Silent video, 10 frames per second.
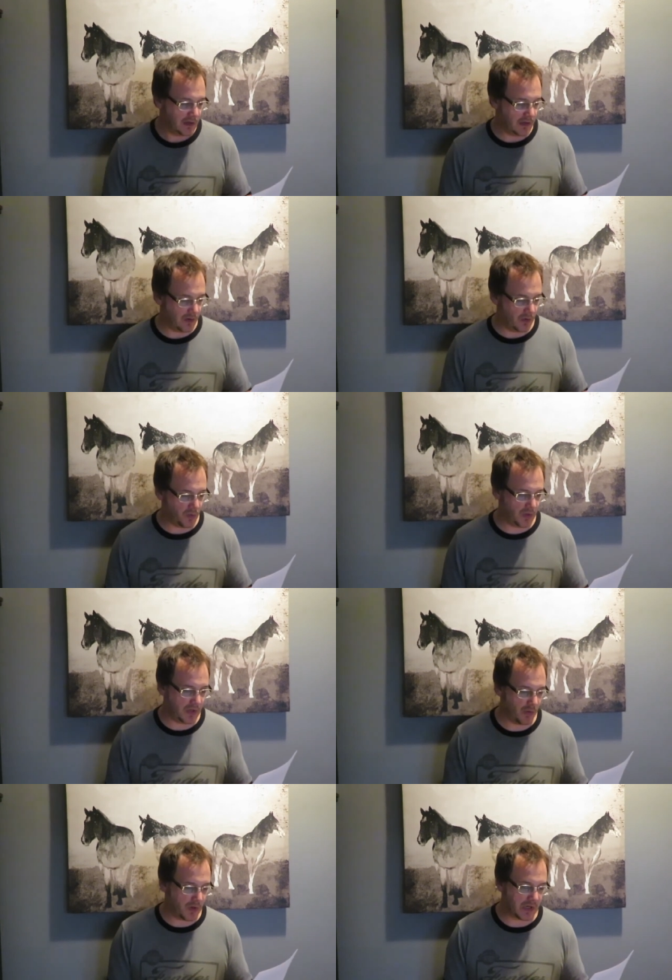You know, it
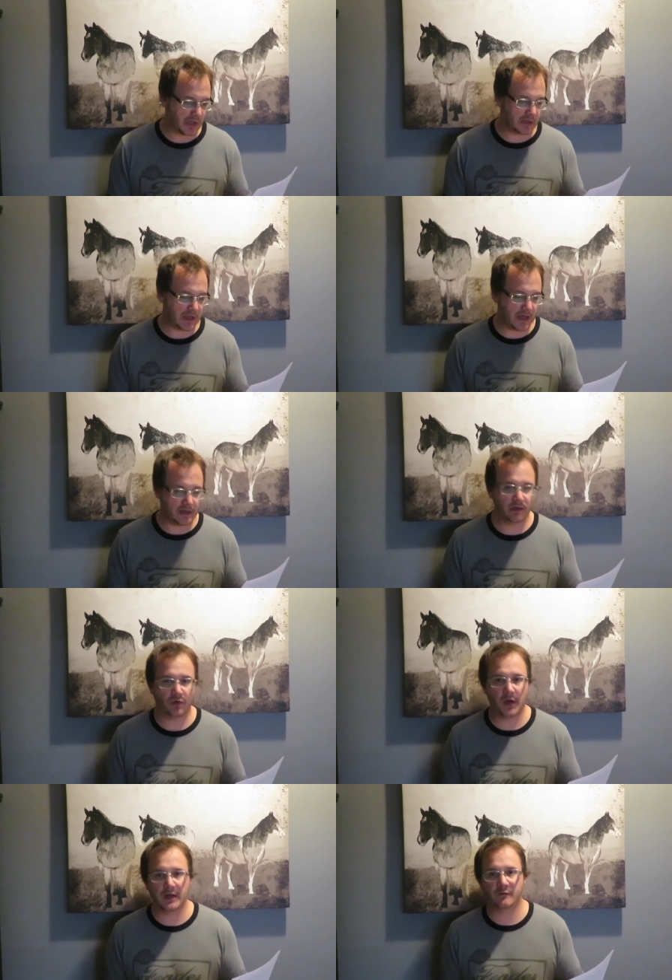really wasn't that
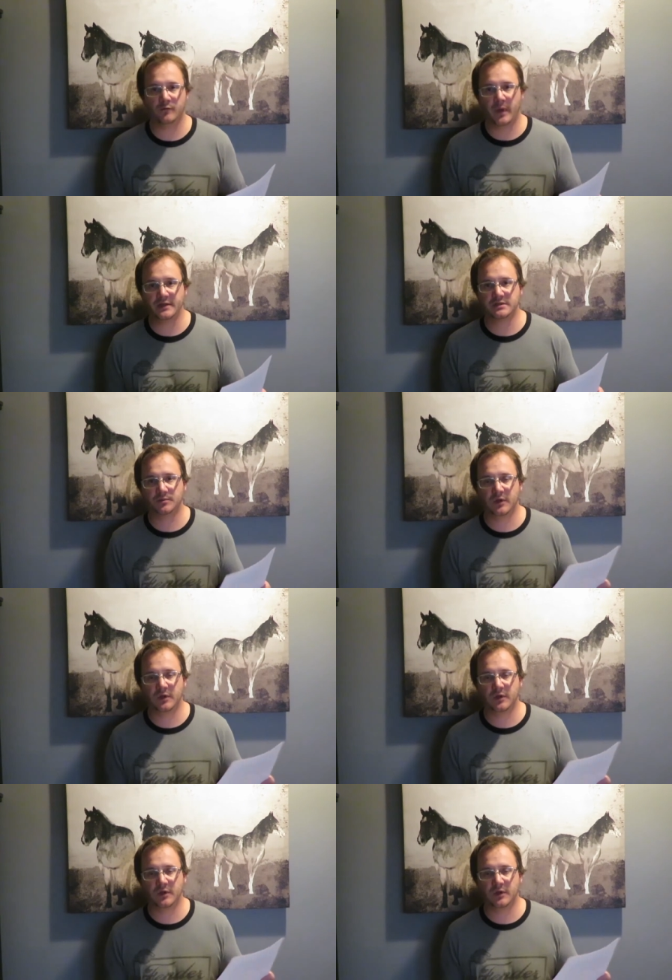great of a matchup.